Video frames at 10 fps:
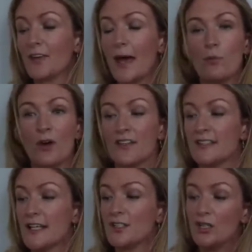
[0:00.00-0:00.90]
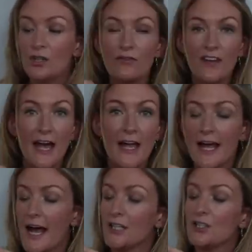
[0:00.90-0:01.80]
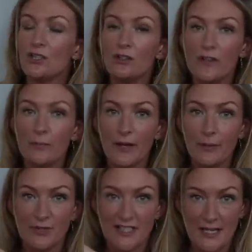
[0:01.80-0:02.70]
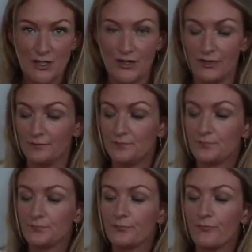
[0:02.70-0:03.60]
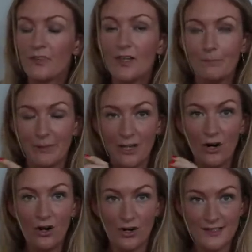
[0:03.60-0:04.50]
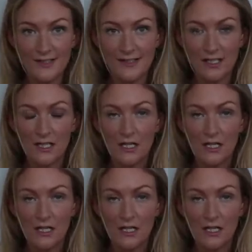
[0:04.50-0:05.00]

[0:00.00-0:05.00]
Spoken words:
get one that says UVA and UVB protection because